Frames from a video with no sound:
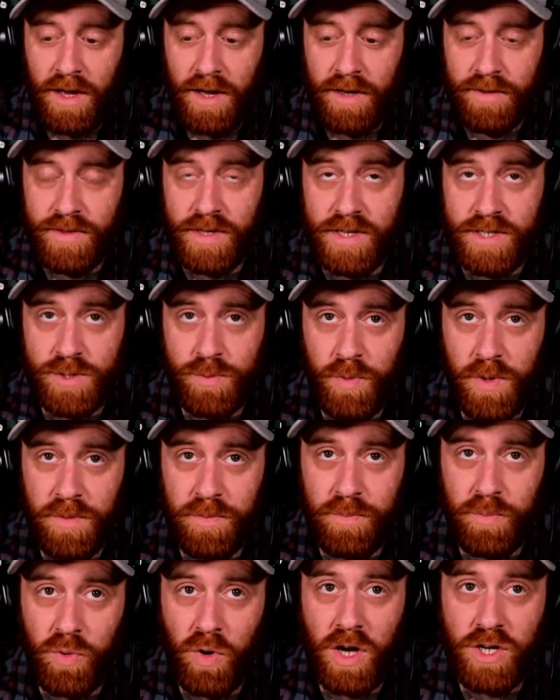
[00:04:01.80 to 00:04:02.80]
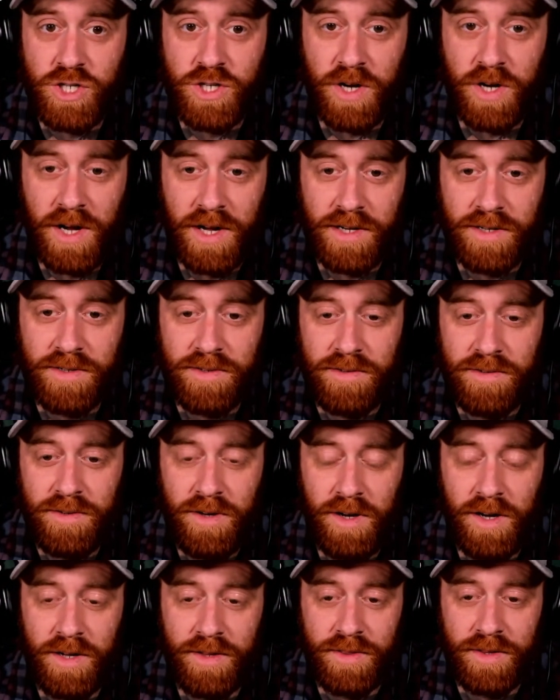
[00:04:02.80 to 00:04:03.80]
This we brushed on
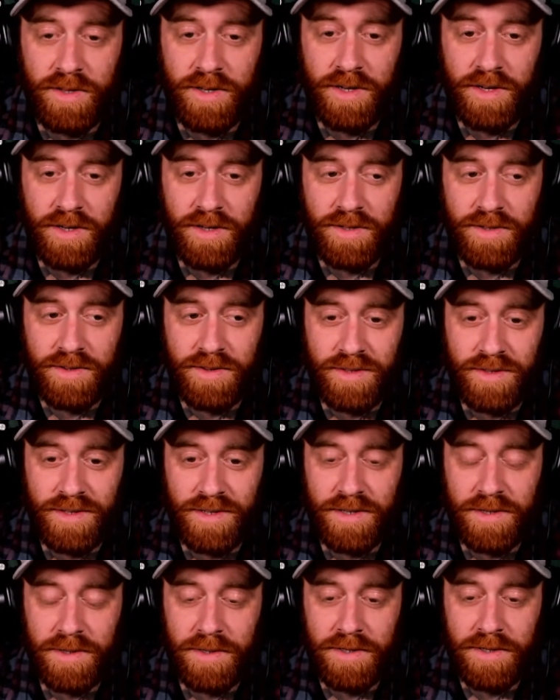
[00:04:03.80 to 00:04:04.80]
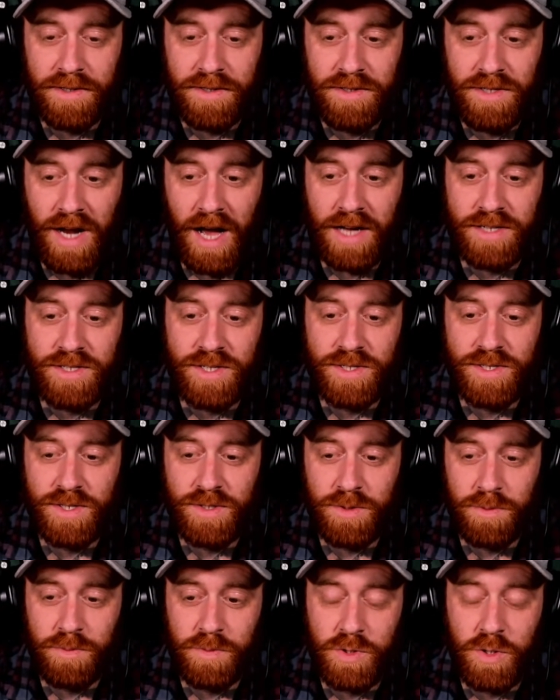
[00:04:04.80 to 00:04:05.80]
the
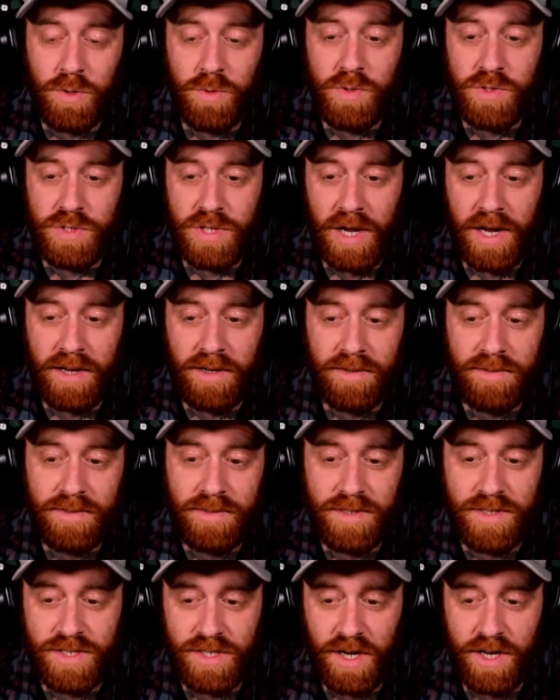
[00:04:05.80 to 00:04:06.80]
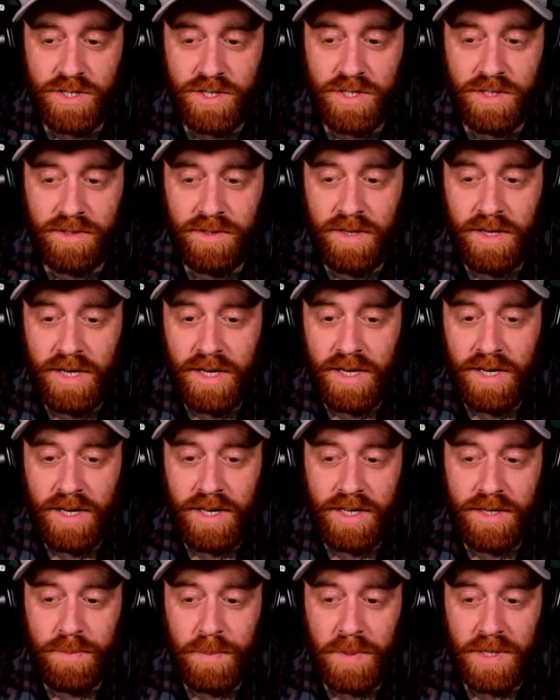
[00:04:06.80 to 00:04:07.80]
Gnosticism Tuesday discussion,
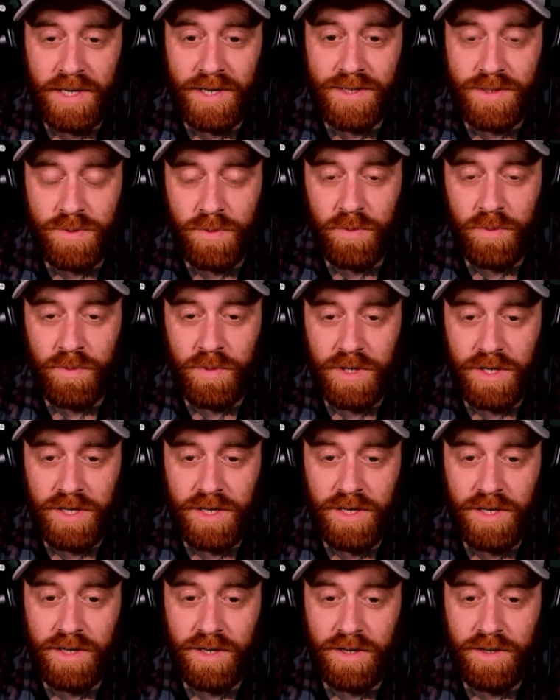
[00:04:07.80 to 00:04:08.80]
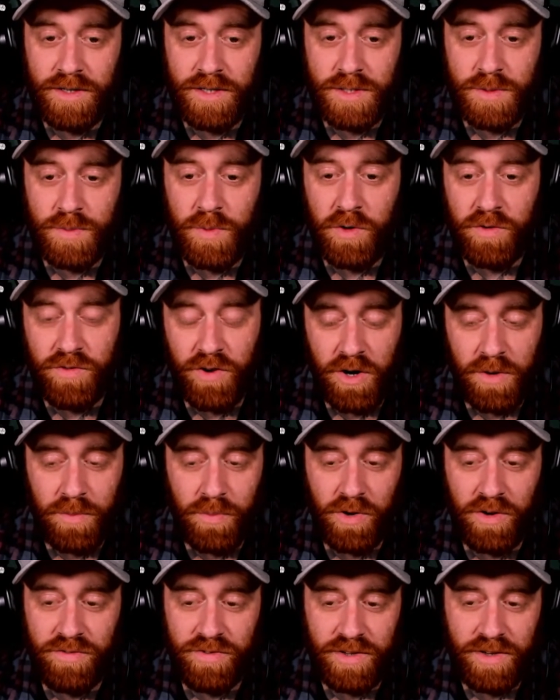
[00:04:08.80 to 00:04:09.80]
because we spoke very
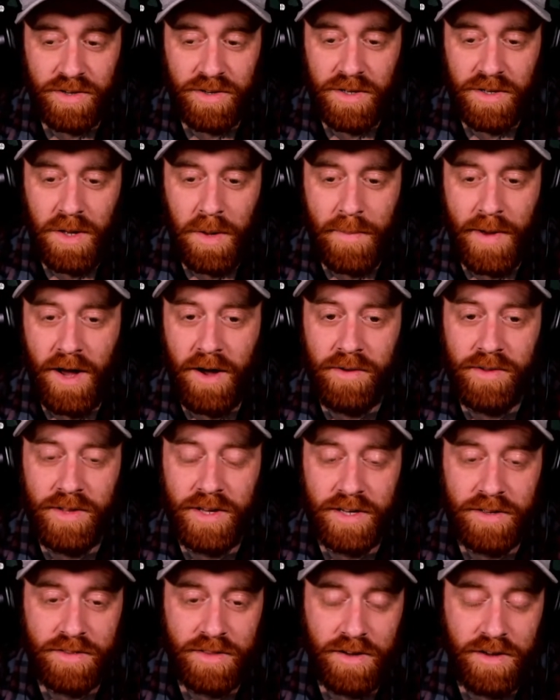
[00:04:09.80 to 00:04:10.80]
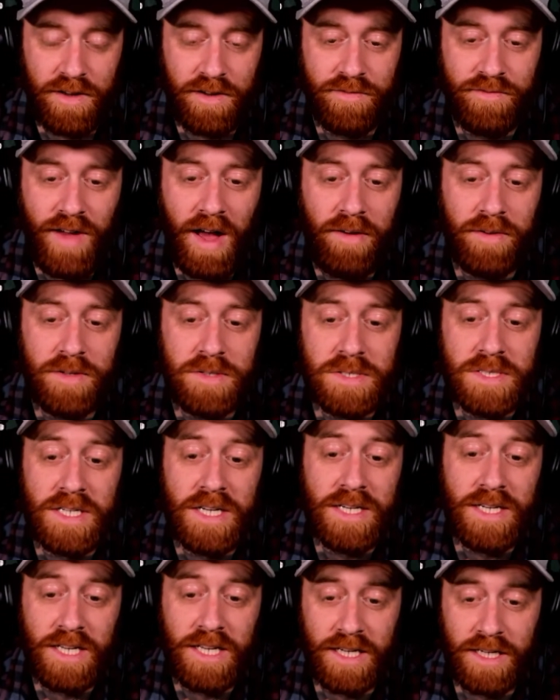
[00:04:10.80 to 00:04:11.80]
briefly about like the
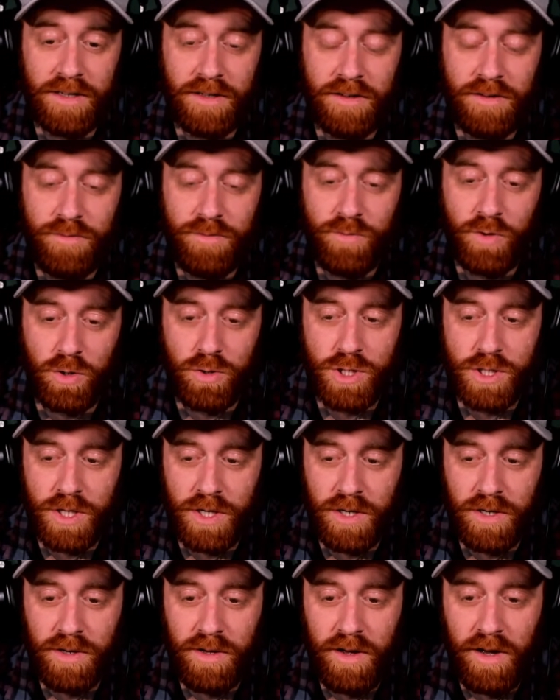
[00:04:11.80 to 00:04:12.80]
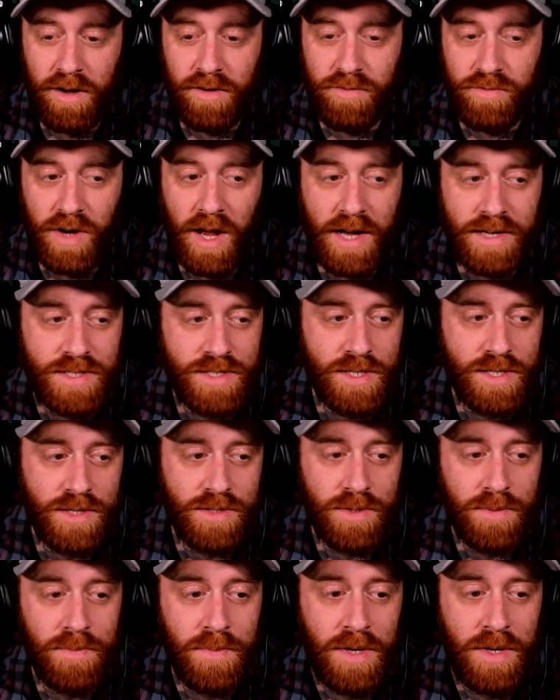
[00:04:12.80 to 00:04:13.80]
Valentinian version of
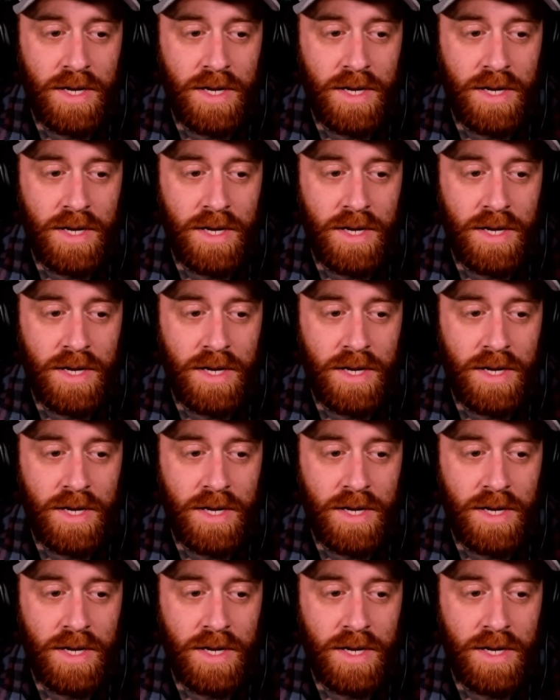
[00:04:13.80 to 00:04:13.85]
Gnosticism,